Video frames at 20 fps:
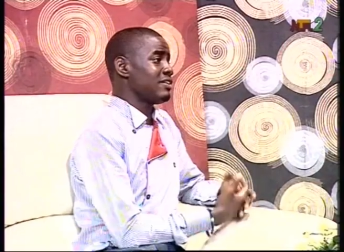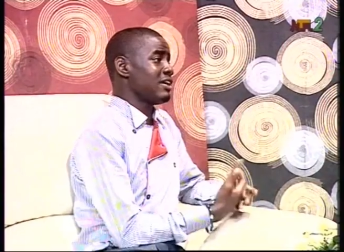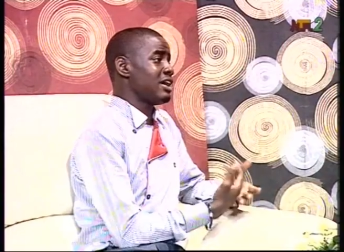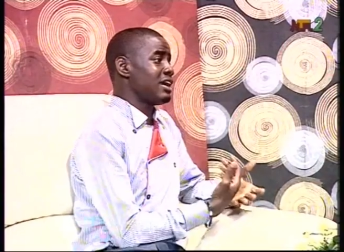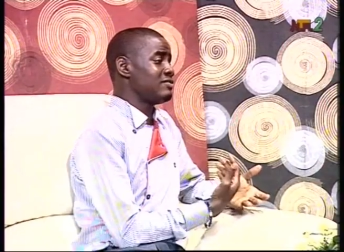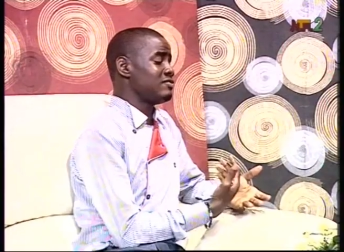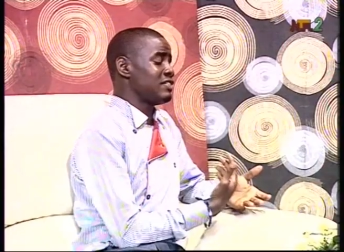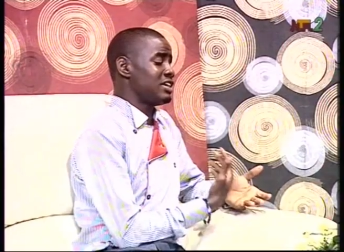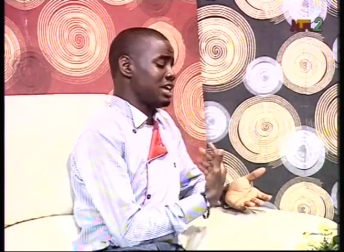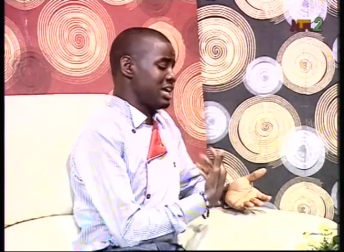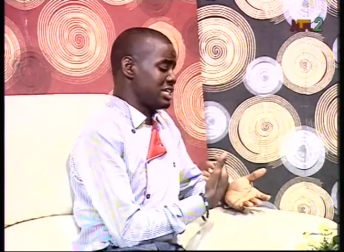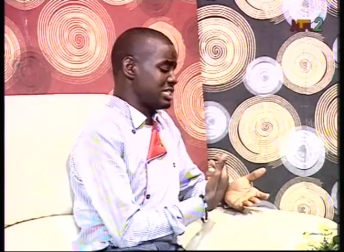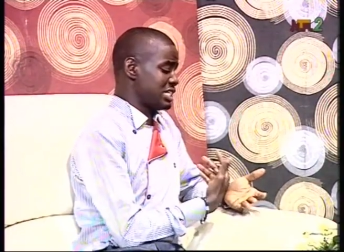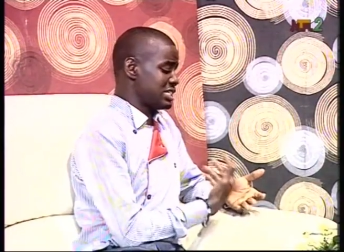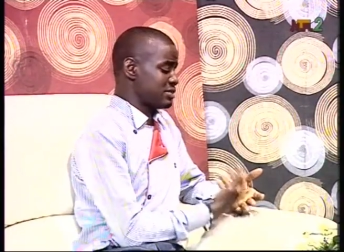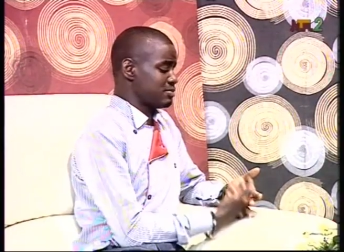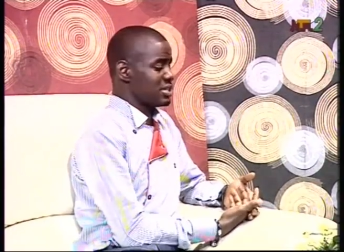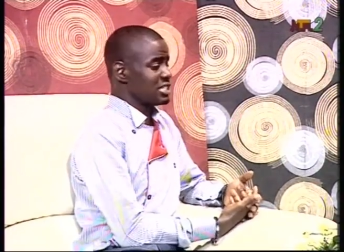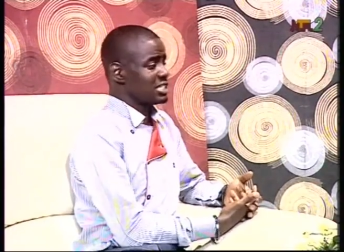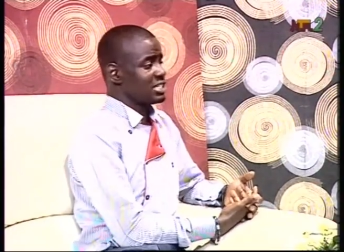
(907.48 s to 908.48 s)
as, as
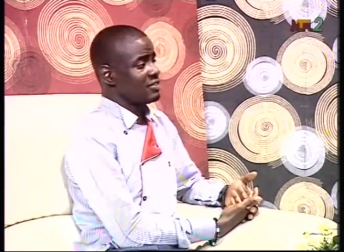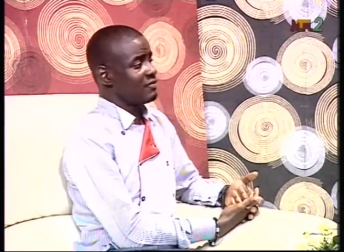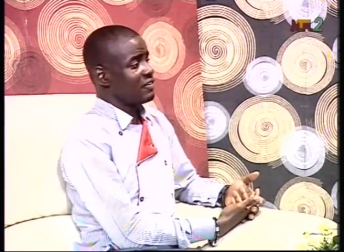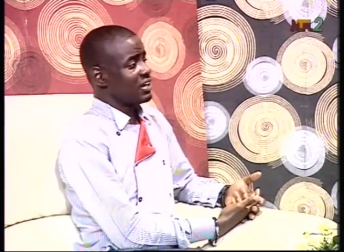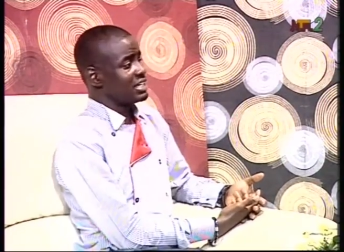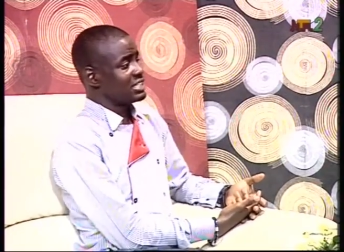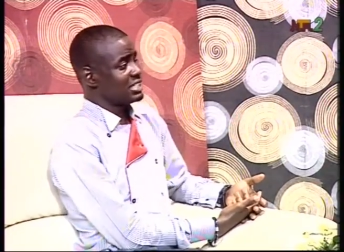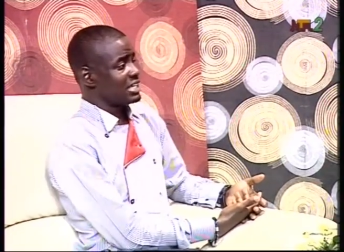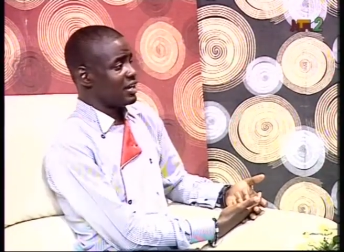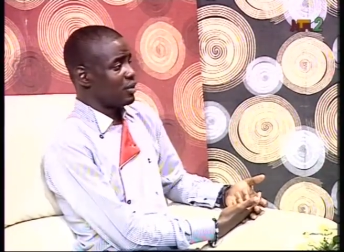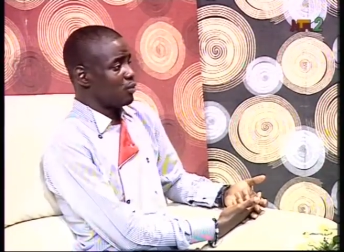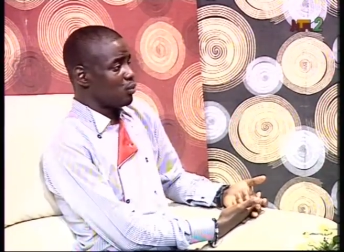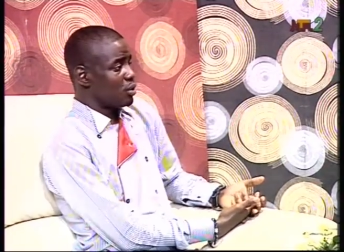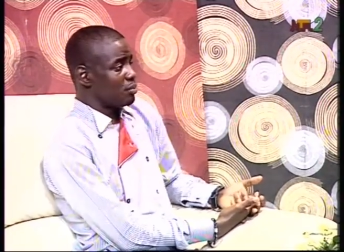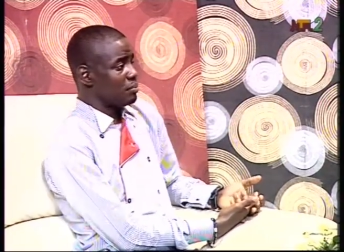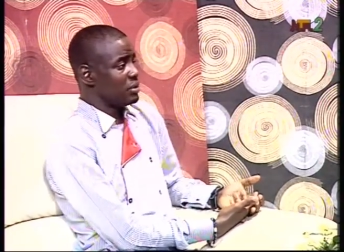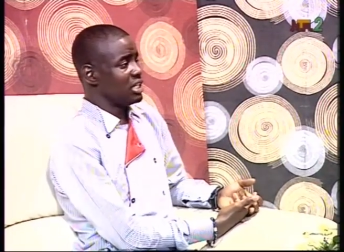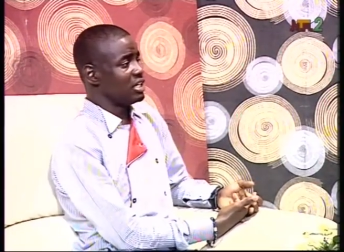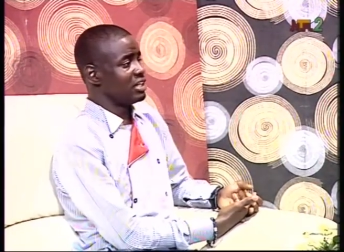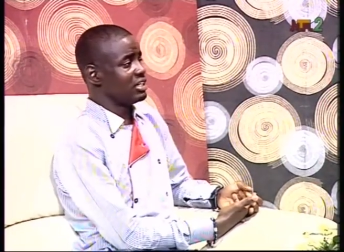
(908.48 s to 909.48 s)
expensive as the uh, one
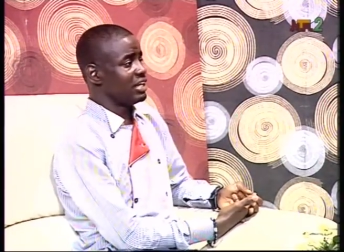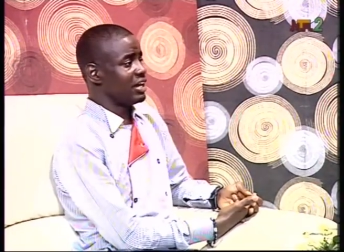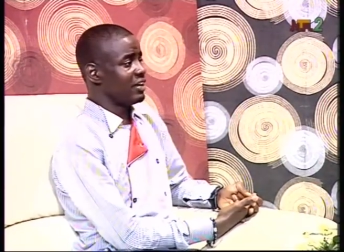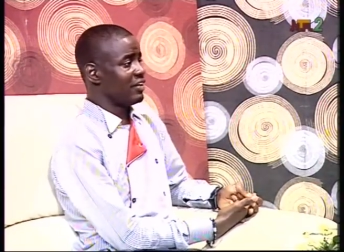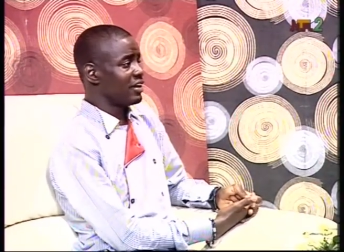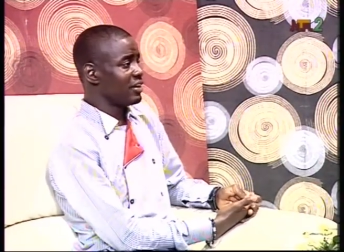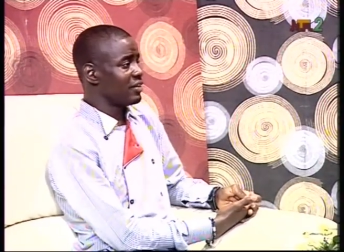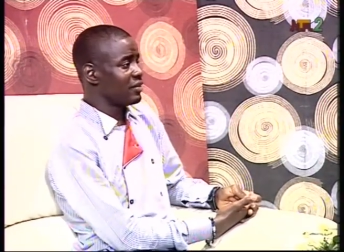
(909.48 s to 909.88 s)
million millionaire.